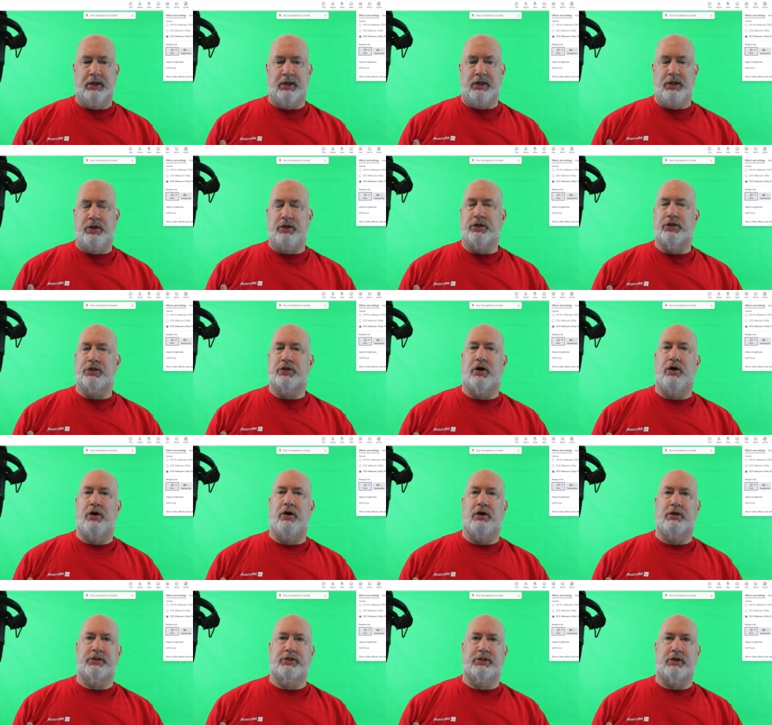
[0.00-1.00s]
You can turn
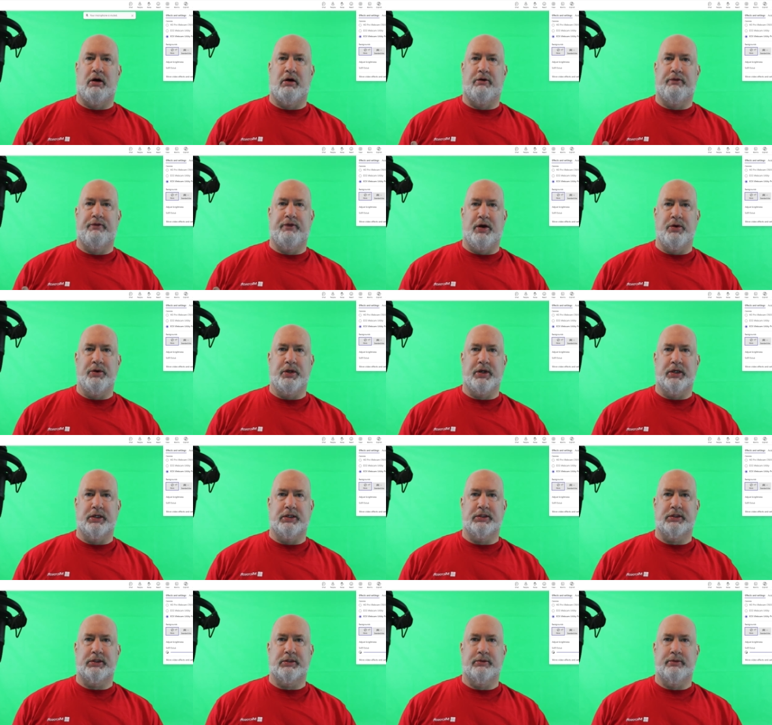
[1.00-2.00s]
on soft
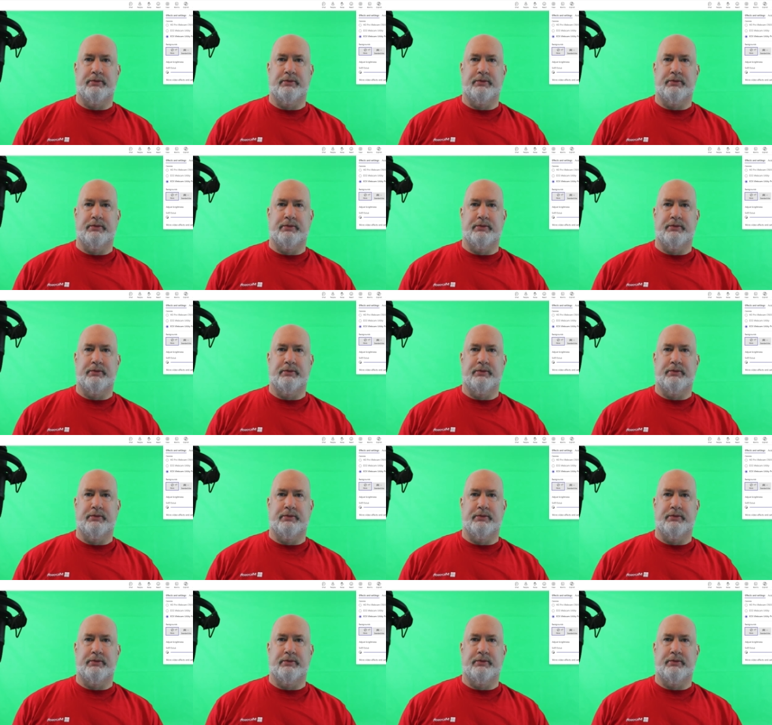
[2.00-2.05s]
focus.